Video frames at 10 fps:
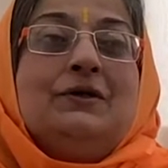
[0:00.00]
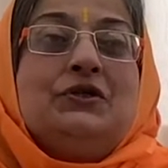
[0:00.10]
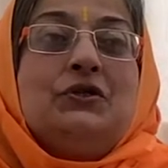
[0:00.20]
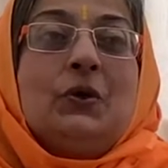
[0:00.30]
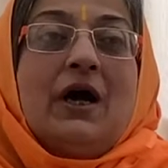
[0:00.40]

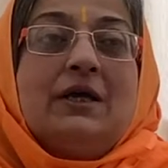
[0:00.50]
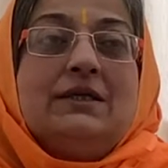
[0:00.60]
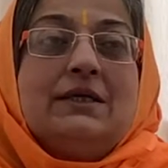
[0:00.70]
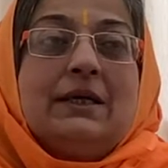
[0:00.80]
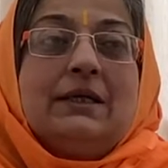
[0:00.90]
So I
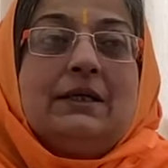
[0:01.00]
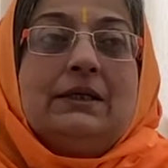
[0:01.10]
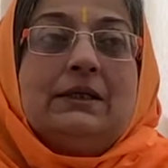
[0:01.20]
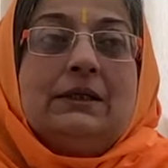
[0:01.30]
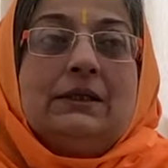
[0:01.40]
said,
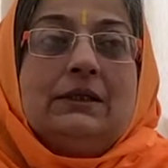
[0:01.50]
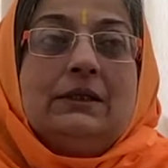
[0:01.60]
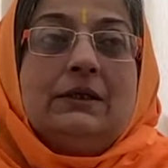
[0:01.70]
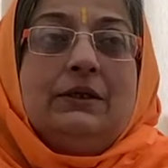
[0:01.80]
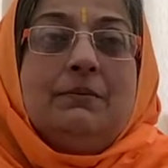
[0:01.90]

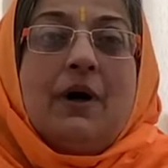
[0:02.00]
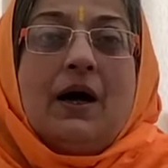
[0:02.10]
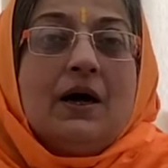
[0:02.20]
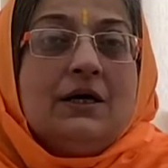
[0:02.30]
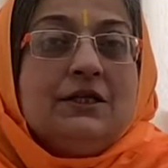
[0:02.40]

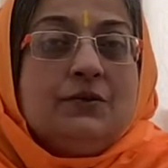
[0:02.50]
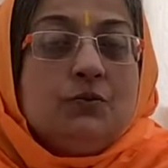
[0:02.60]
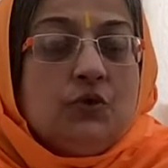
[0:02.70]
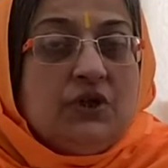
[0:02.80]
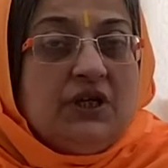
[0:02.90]
Ma's
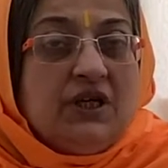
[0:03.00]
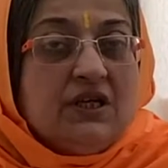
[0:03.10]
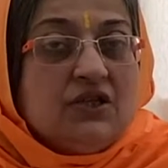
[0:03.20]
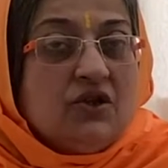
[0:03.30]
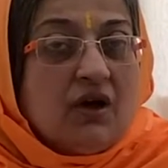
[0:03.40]
Murti
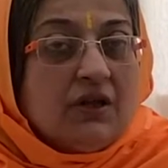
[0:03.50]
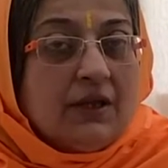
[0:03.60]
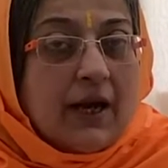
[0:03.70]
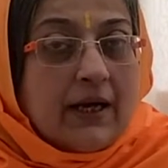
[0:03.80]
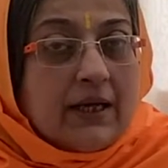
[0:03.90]
is not
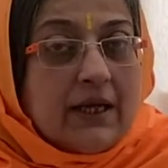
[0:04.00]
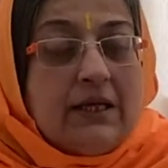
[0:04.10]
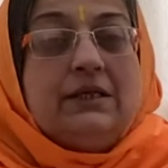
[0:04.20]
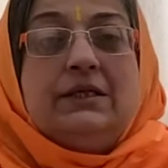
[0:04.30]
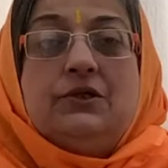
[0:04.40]
that
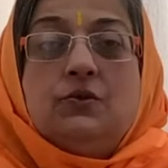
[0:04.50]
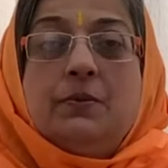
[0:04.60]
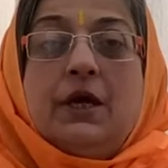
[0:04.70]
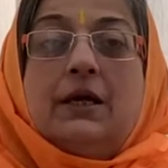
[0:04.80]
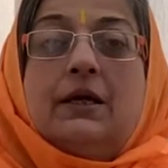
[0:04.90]
easy to
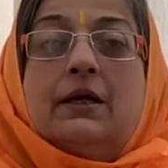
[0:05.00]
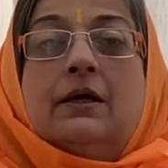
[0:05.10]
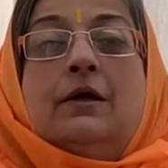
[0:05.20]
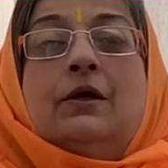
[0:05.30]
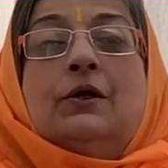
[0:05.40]
make.
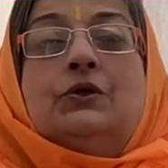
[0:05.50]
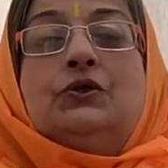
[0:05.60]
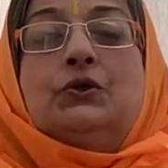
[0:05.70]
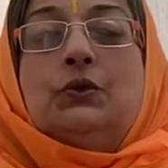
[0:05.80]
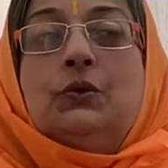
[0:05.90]

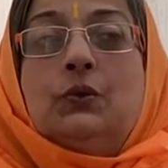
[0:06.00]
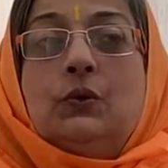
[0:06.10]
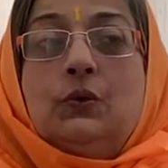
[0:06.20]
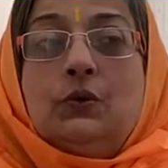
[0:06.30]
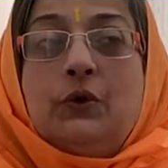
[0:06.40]

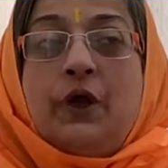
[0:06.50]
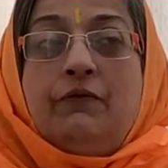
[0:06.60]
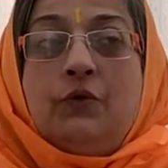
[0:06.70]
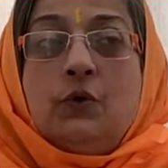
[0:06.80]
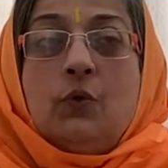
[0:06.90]
So
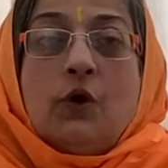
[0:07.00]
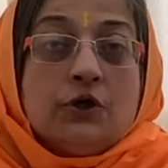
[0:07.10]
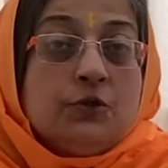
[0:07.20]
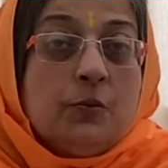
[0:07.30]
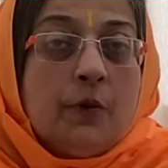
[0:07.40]
if you
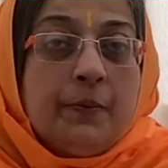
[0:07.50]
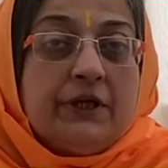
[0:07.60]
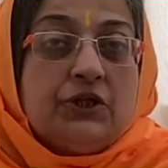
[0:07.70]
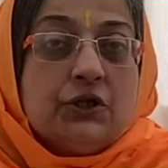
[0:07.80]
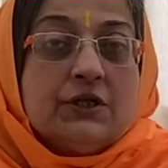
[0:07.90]
want more
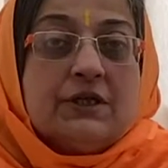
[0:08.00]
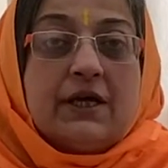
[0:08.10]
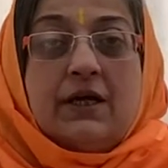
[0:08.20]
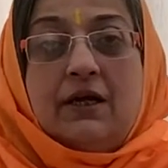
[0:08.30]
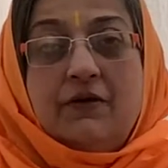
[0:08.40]
pictures, I
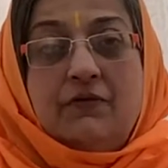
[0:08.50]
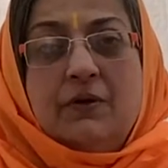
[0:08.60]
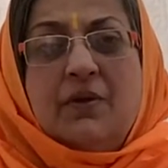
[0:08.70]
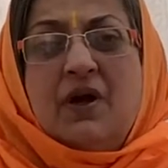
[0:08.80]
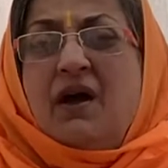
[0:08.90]
can give them.